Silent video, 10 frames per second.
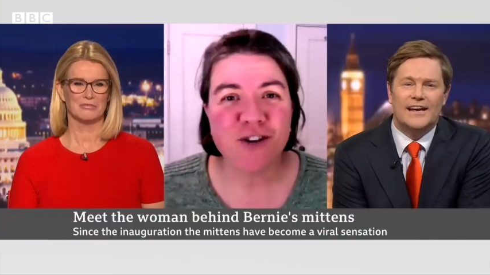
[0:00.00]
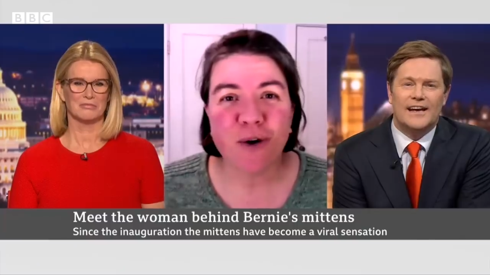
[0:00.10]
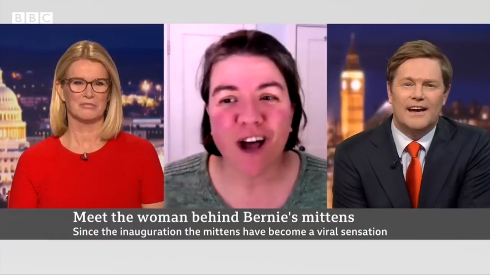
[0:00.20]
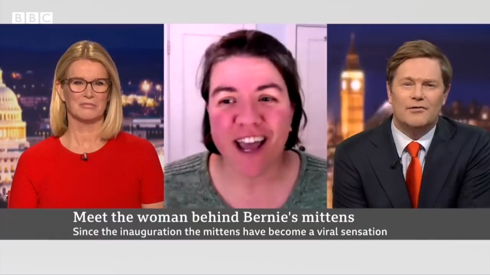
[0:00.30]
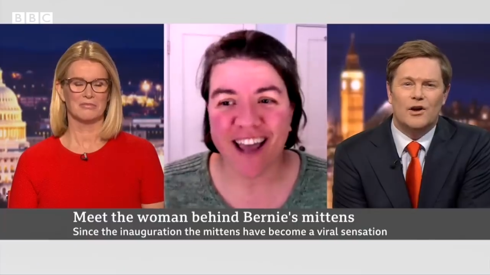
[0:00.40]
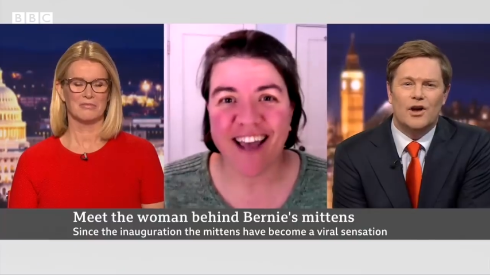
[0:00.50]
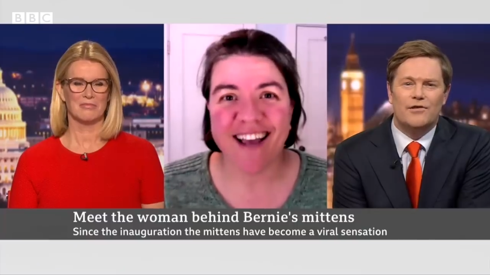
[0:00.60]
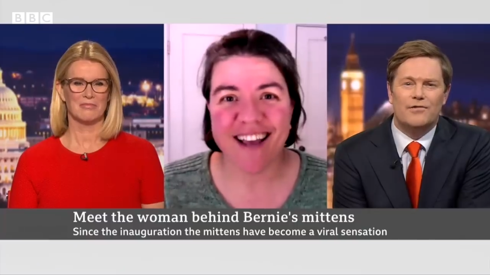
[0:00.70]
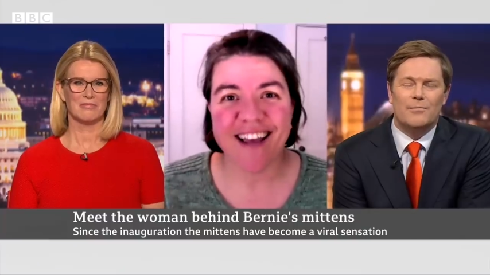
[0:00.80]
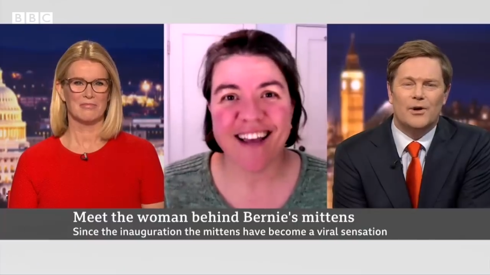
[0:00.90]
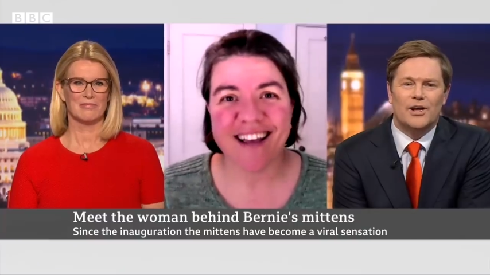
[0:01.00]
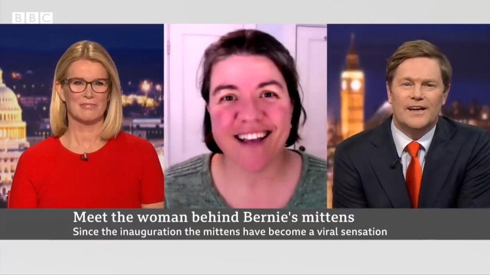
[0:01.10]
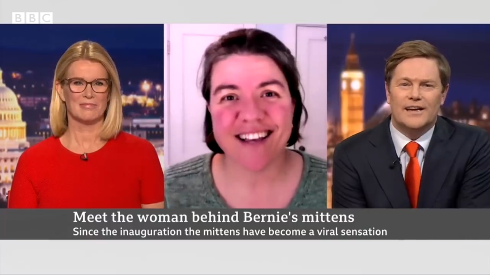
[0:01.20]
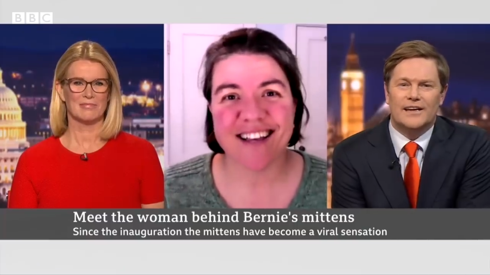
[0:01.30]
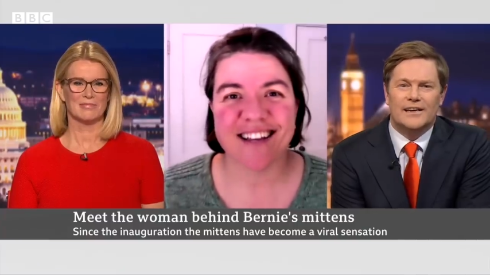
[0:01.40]
Speaker 1: So have you heard from
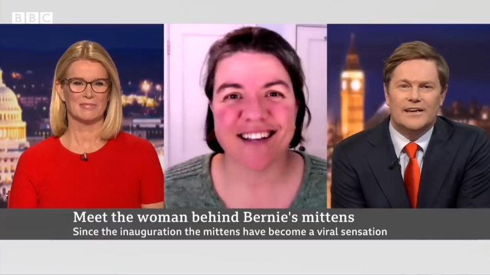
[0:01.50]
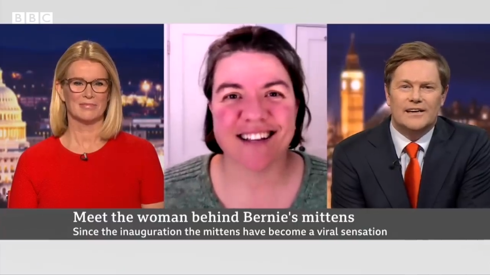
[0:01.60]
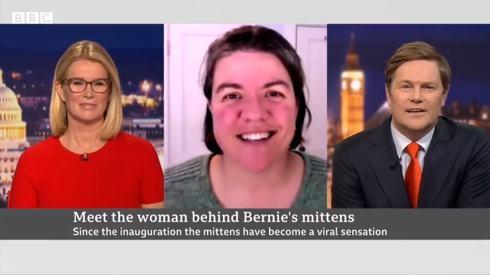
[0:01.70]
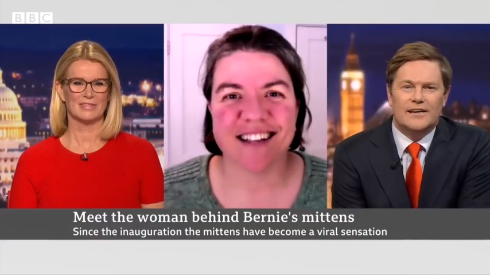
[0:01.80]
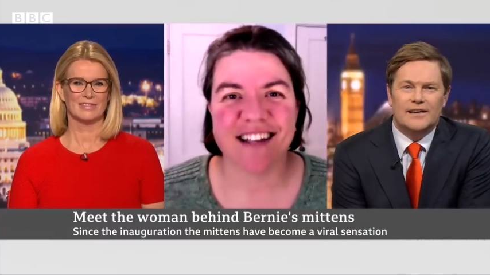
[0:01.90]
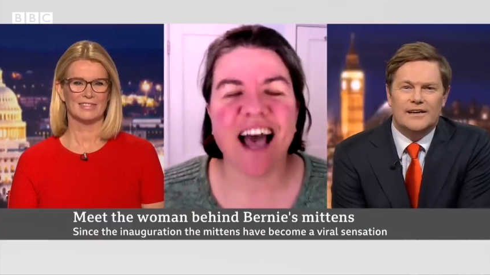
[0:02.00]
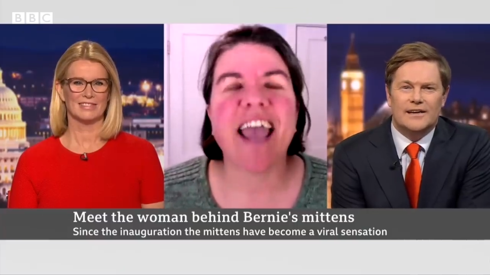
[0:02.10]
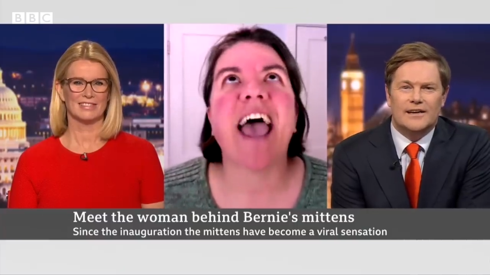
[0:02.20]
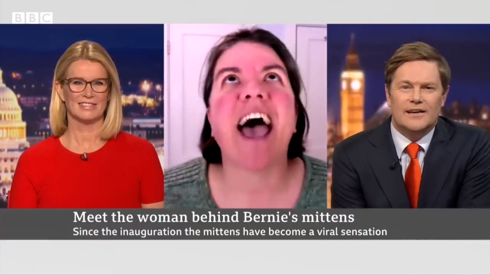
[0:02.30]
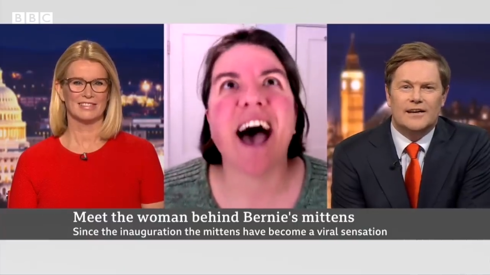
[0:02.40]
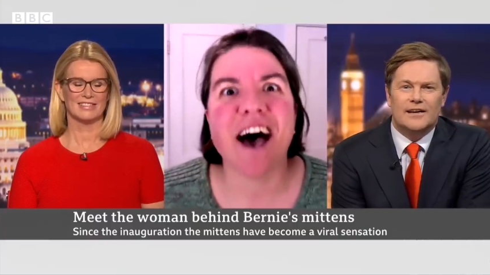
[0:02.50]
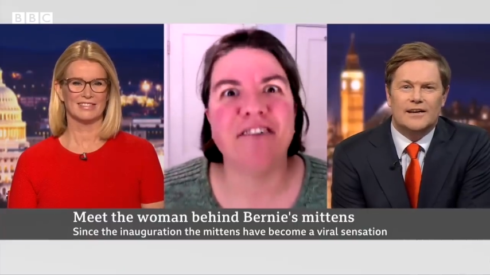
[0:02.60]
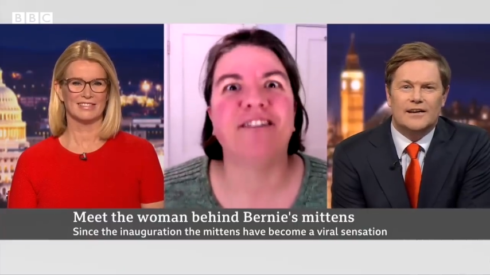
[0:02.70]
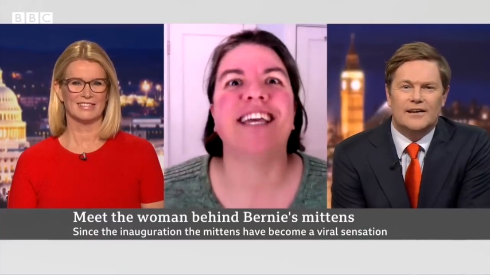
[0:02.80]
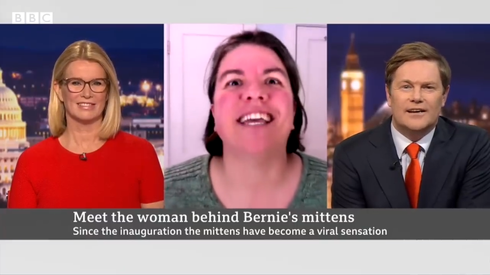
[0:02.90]
Bernie?
Speaker 2: I
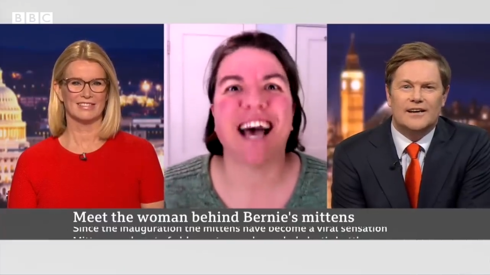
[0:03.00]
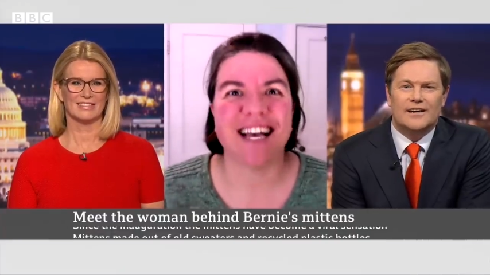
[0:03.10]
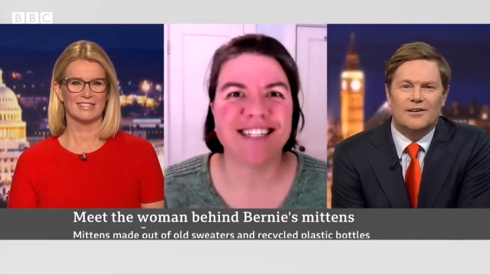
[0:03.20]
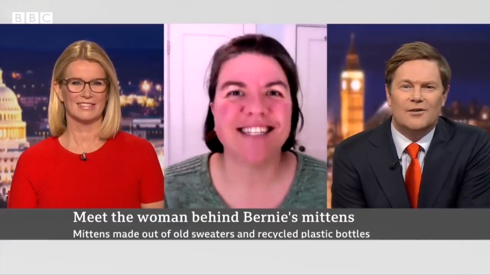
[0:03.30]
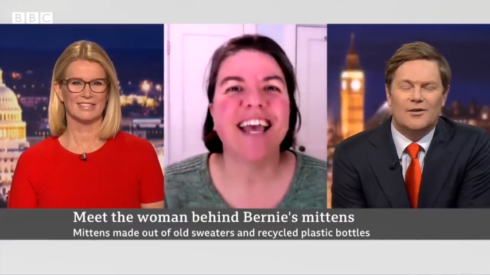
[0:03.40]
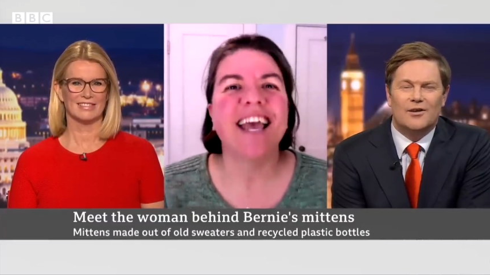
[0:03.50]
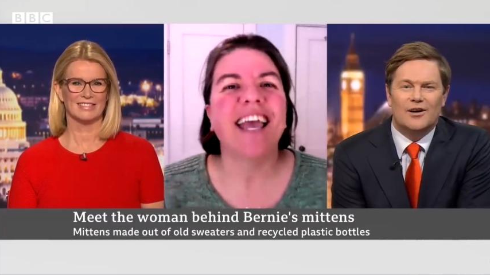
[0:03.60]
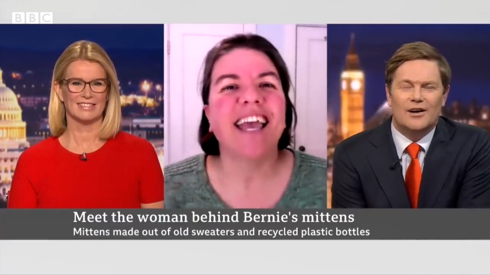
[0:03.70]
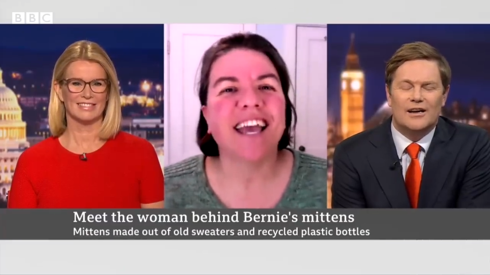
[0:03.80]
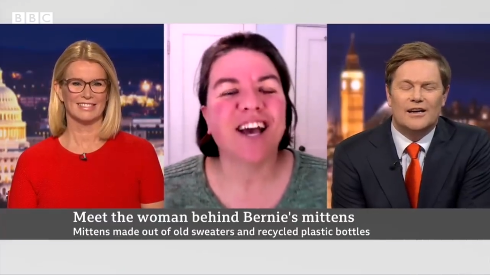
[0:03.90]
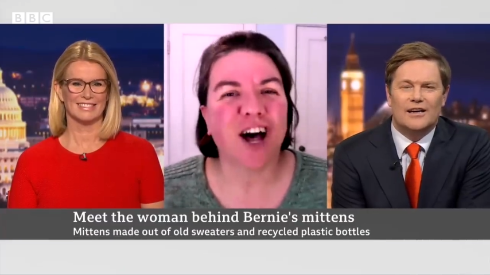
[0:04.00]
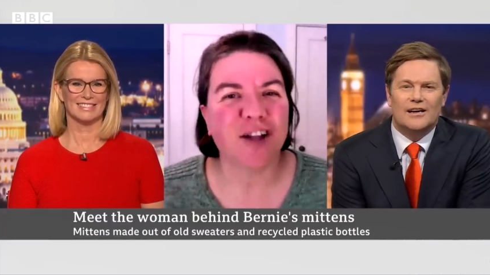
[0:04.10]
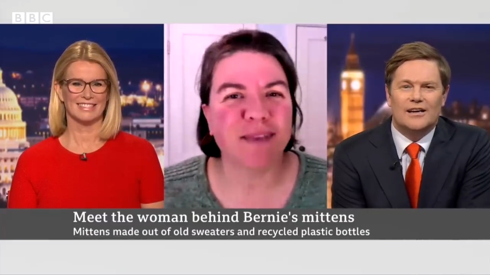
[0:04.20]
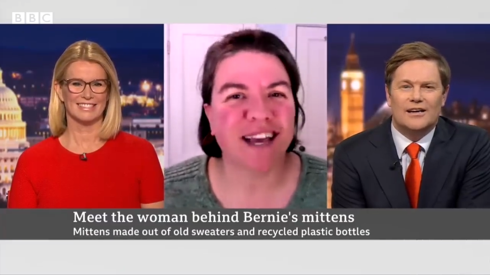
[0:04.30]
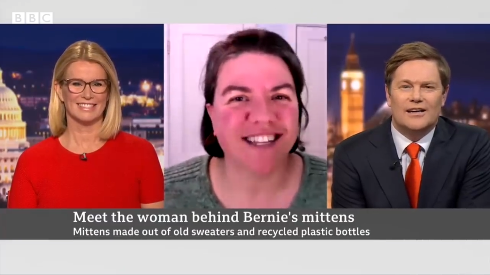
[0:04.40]
have, yes. He called
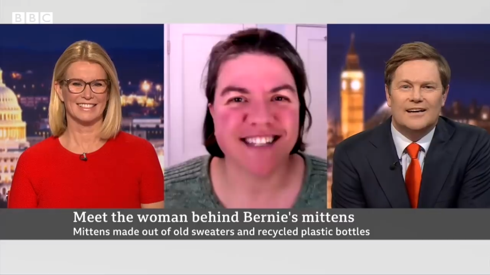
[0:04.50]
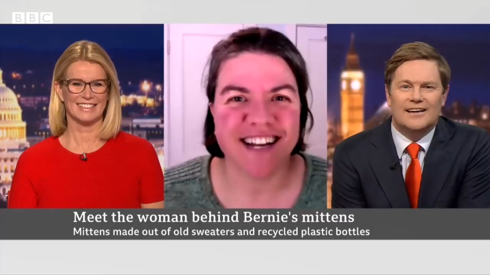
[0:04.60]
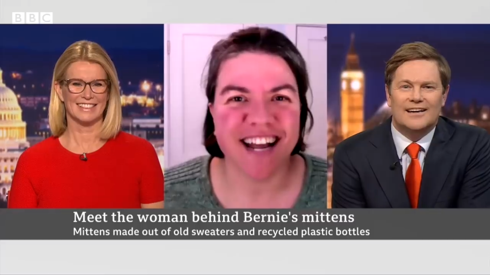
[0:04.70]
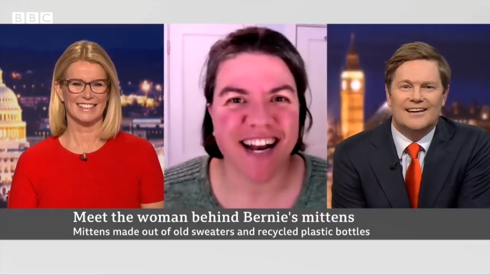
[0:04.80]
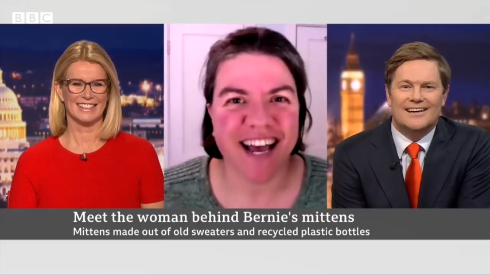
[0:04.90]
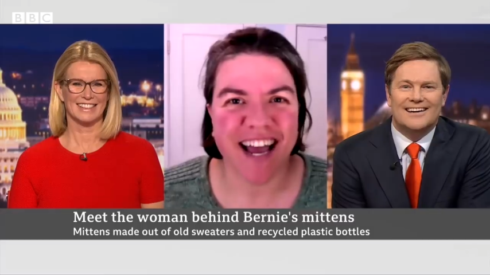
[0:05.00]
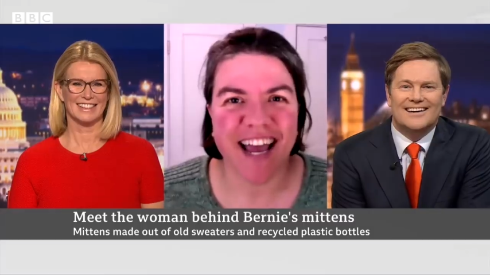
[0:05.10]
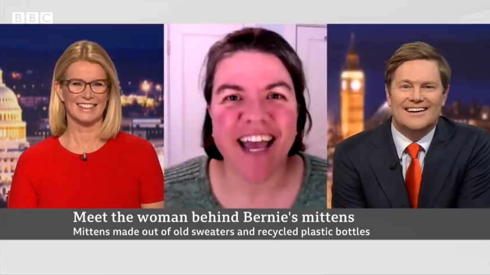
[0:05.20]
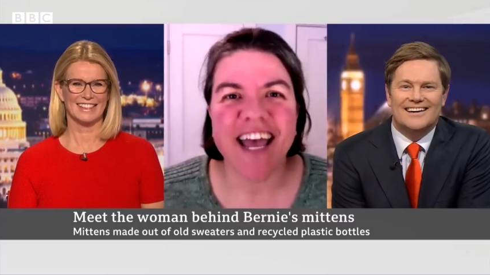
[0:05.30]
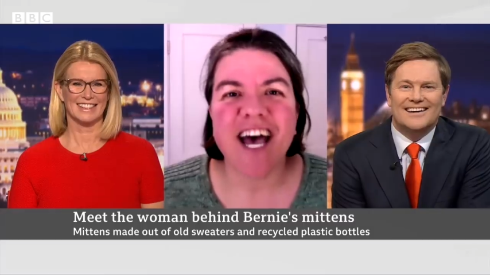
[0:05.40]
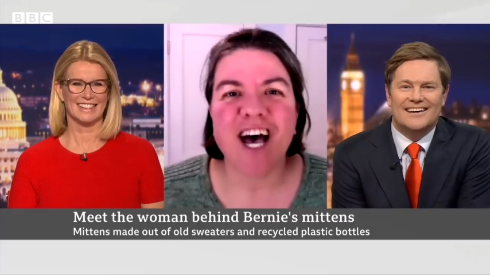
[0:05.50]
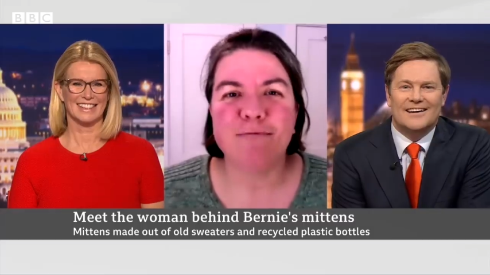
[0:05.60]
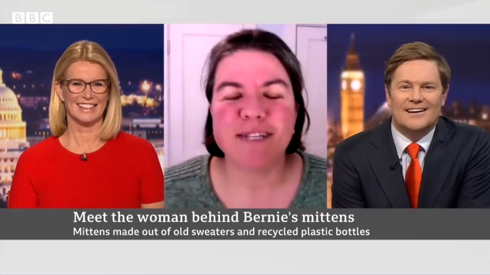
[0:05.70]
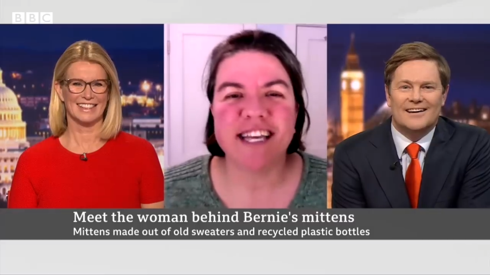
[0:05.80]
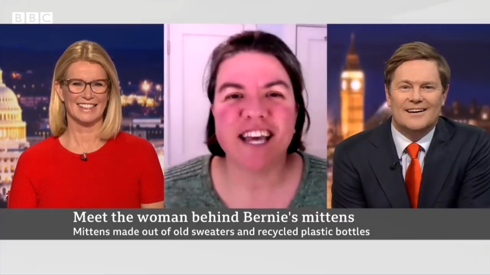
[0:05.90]
me on Sunday night um, to